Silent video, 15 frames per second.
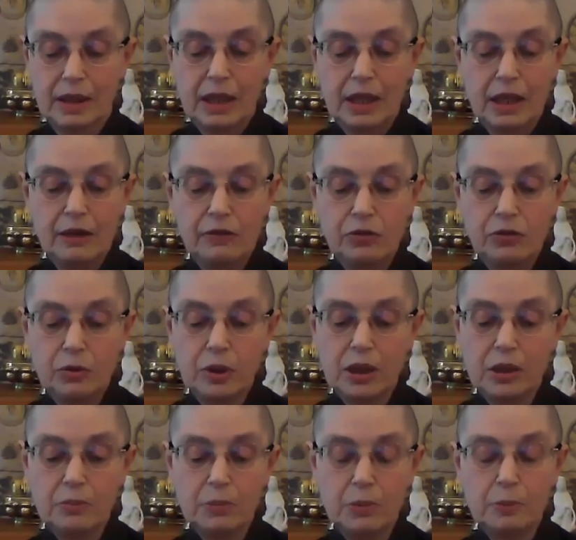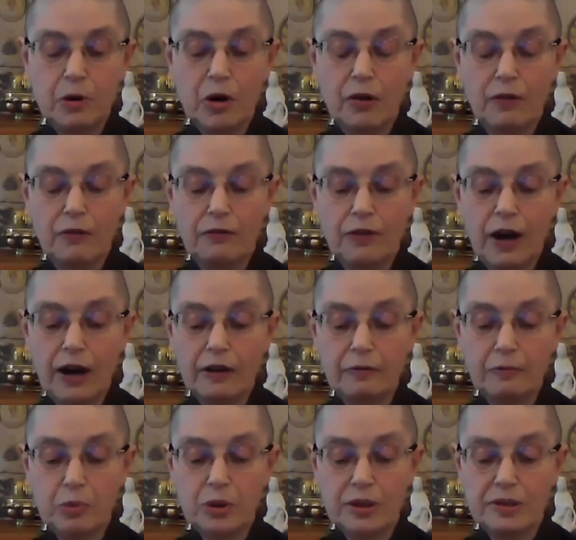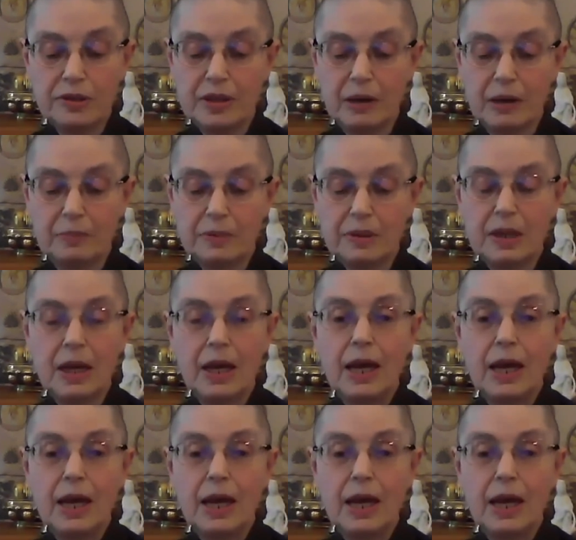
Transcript: If you keep the 5 precepts